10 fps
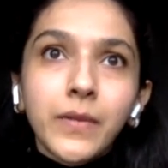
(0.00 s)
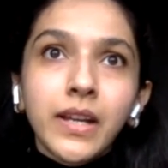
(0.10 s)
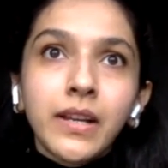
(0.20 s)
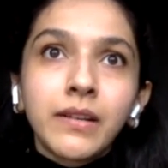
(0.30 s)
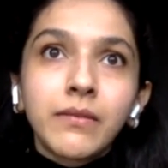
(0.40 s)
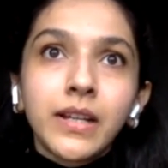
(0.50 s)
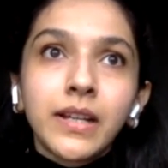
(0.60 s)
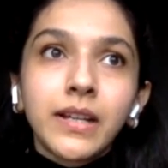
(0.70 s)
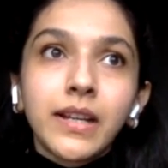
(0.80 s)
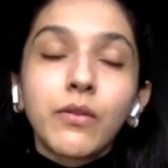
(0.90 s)

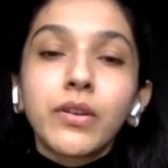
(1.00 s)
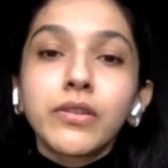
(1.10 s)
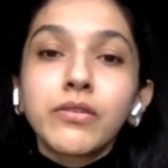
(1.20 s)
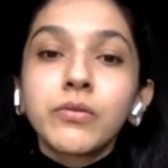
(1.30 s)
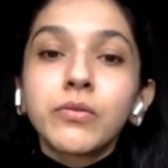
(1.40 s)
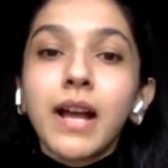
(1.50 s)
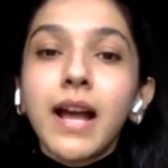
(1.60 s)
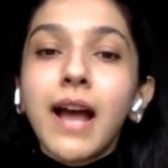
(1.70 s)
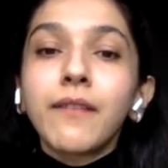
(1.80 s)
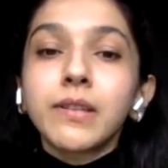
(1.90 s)
in order to
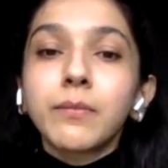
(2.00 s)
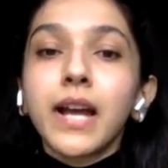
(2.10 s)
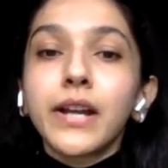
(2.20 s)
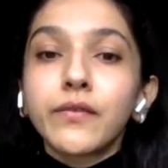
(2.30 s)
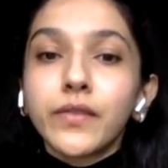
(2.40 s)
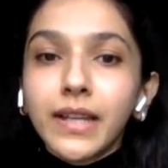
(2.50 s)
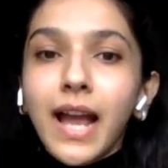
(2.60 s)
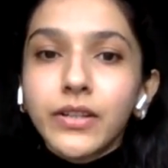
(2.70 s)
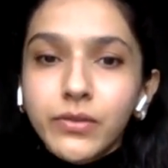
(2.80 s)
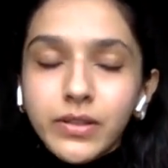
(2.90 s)
have some kind of a
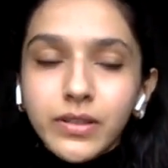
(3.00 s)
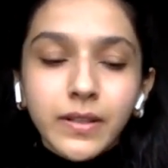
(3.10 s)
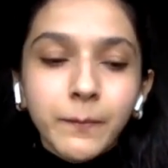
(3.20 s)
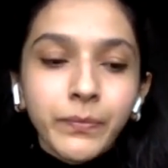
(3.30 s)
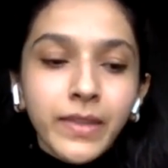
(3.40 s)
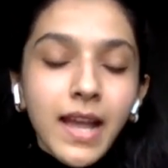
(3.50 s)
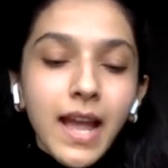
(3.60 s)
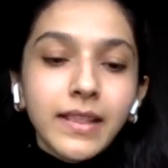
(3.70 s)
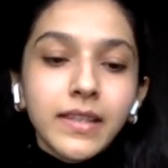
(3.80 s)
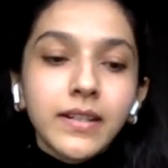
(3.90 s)
cash return.
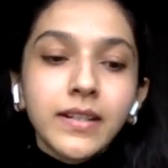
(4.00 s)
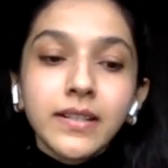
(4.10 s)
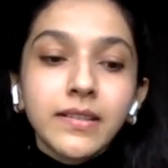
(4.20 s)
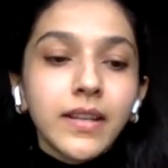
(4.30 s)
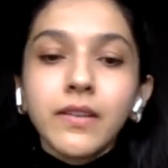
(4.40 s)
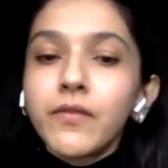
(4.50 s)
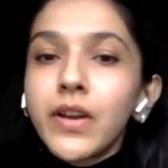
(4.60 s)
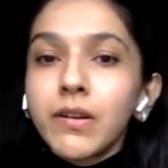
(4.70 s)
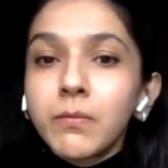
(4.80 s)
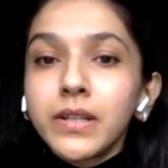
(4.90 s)
And third is
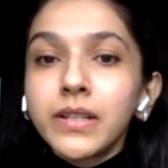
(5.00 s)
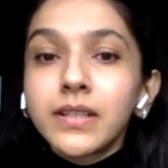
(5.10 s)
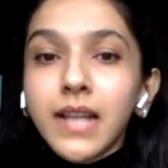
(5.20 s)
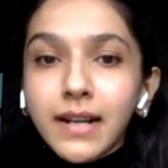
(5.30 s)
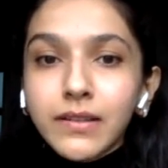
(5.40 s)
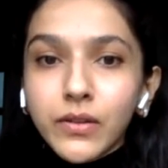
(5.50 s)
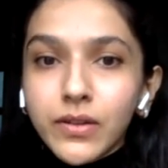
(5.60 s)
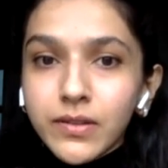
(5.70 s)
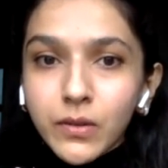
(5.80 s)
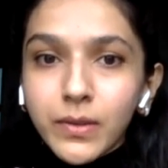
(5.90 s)
invariably the tax
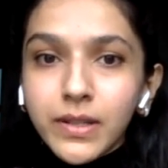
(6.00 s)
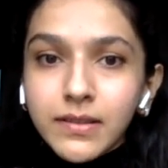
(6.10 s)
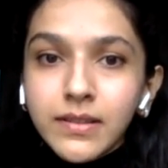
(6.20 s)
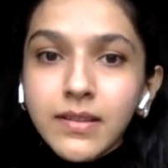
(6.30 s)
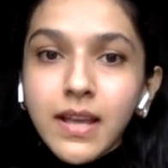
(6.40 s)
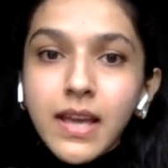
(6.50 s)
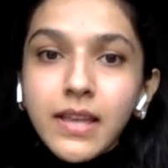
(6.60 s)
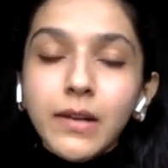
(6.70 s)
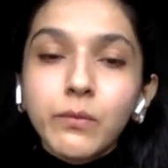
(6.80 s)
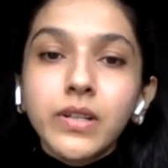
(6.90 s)
consequences
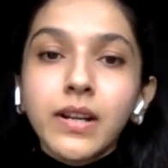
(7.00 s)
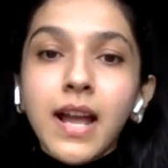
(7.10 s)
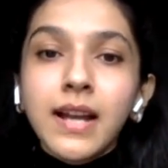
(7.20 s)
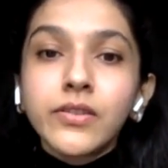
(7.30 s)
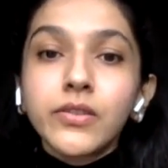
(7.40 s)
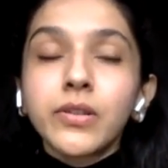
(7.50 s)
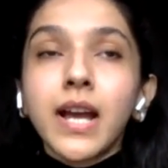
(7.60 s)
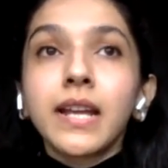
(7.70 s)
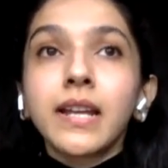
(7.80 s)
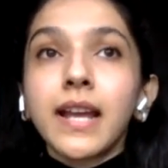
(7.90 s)
that could arise should
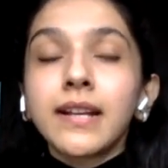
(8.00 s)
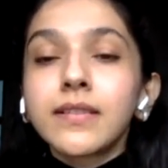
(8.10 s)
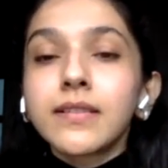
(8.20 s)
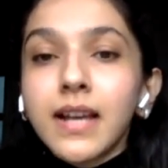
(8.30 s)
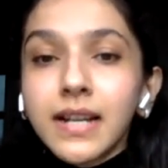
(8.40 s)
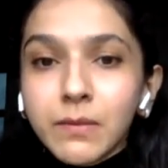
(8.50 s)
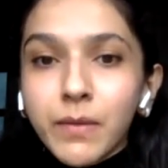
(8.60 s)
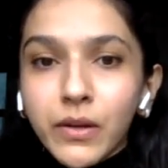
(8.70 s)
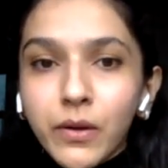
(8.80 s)
I exercise my